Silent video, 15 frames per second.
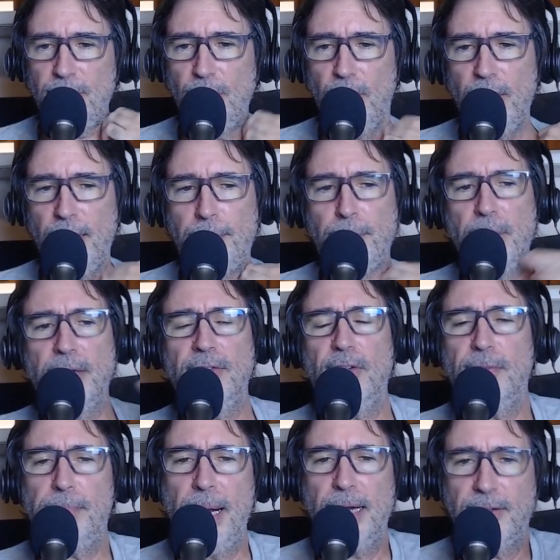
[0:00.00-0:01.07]
it brings
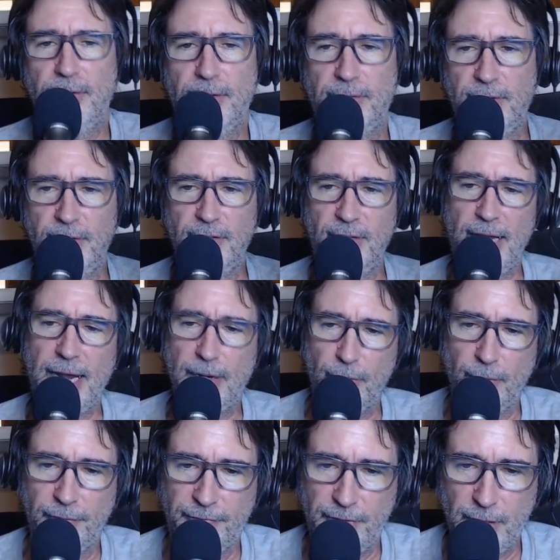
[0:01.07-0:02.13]
us back to this
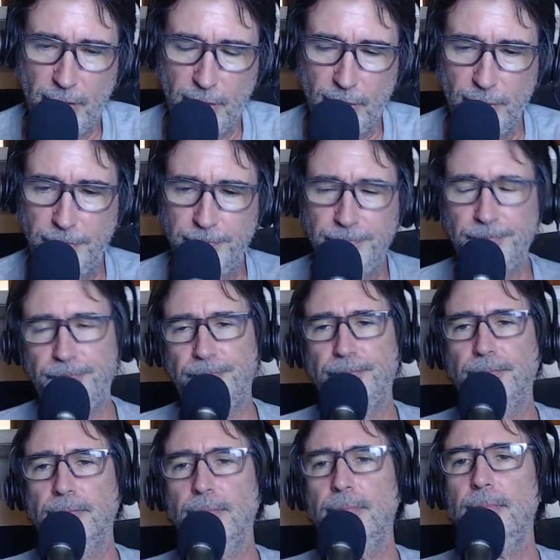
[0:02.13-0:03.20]
integral view
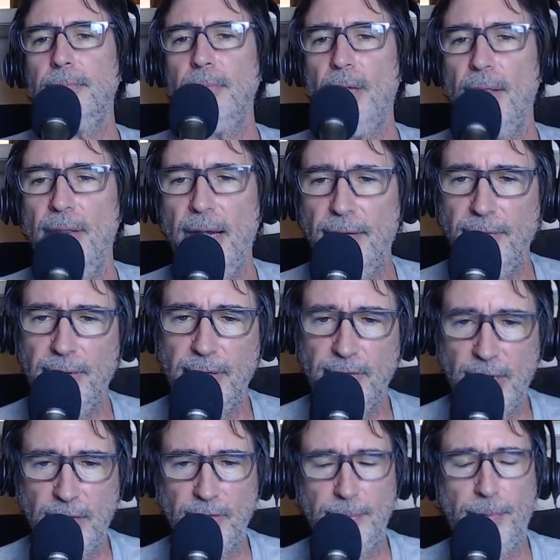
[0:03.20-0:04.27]
that
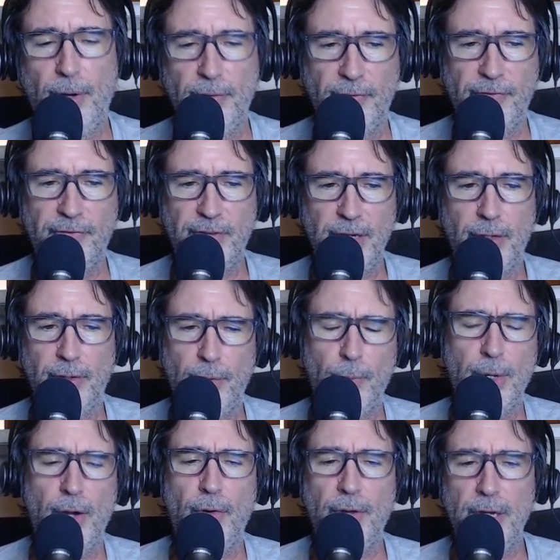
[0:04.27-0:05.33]
everything's actually part of a field. And
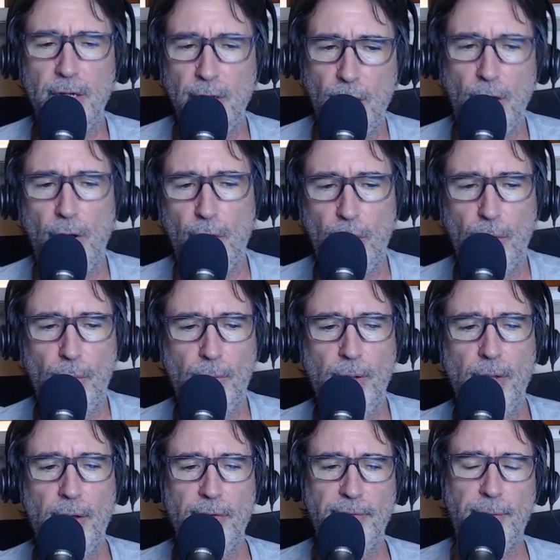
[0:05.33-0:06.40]
we already know
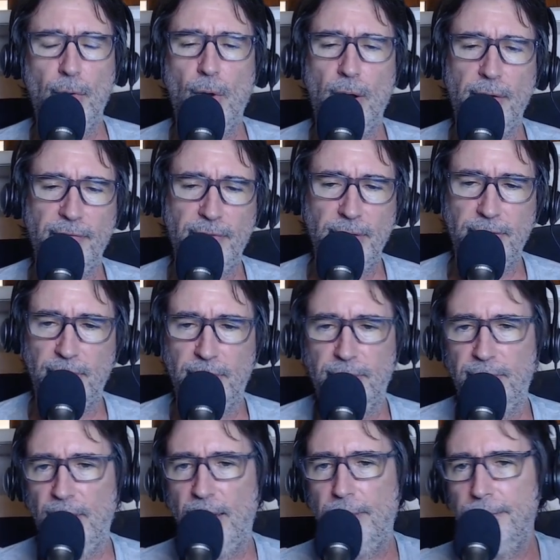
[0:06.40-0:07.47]
from quantum
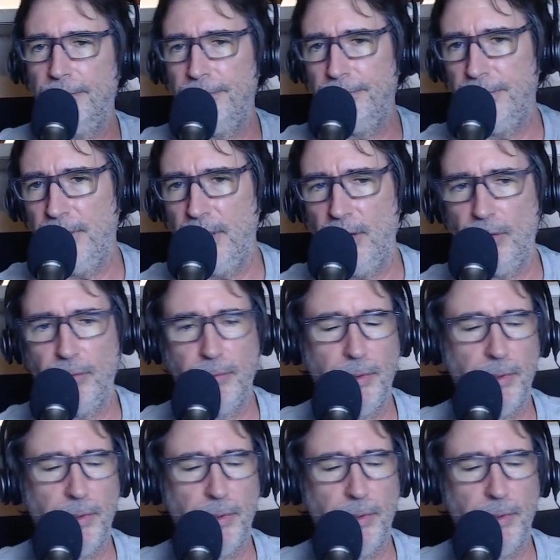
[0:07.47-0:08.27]
physics that, you know,